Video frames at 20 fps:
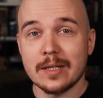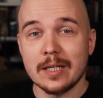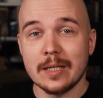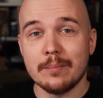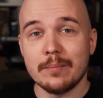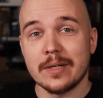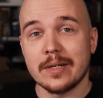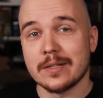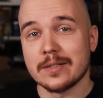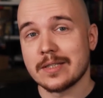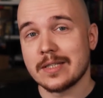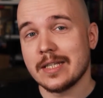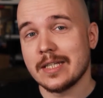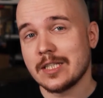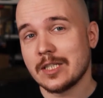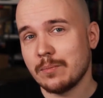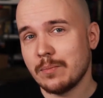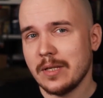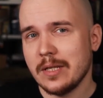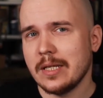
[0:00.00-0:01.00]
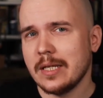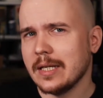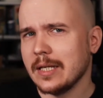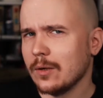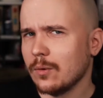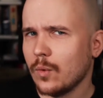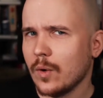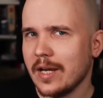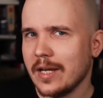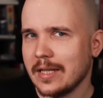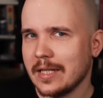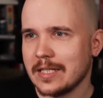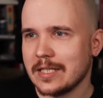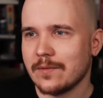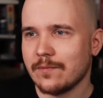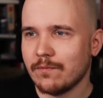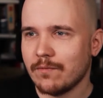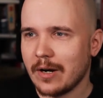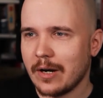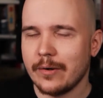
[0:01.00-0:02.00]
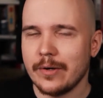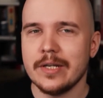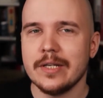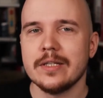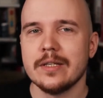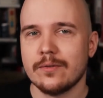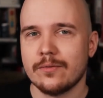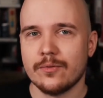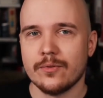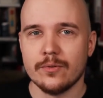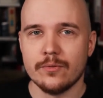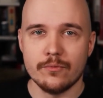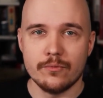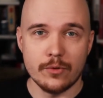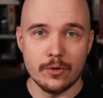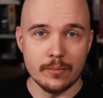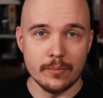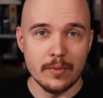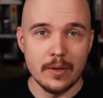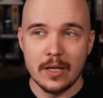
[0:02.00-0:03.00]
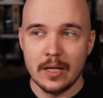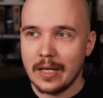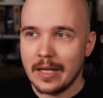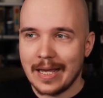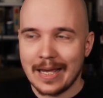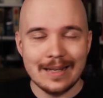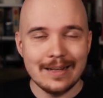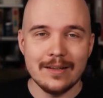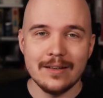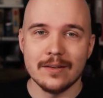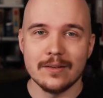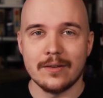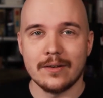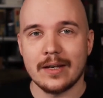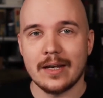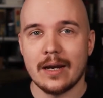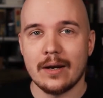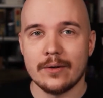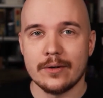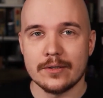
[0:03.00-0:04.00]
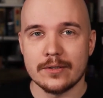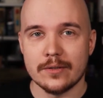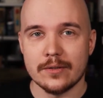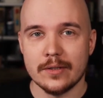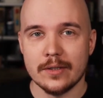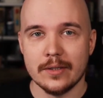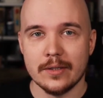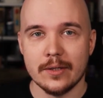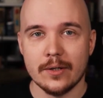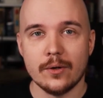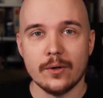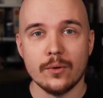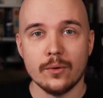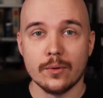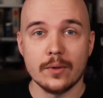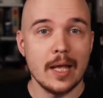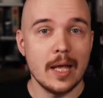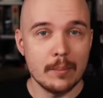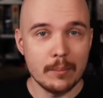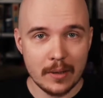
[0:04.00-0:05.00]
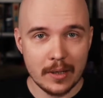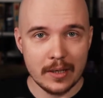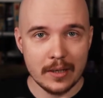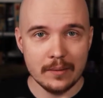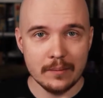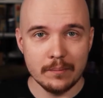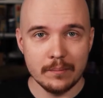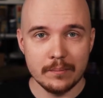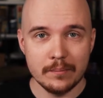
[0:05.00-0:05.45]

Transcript: because they speak in a way that's very different from any other character in the whole campaign.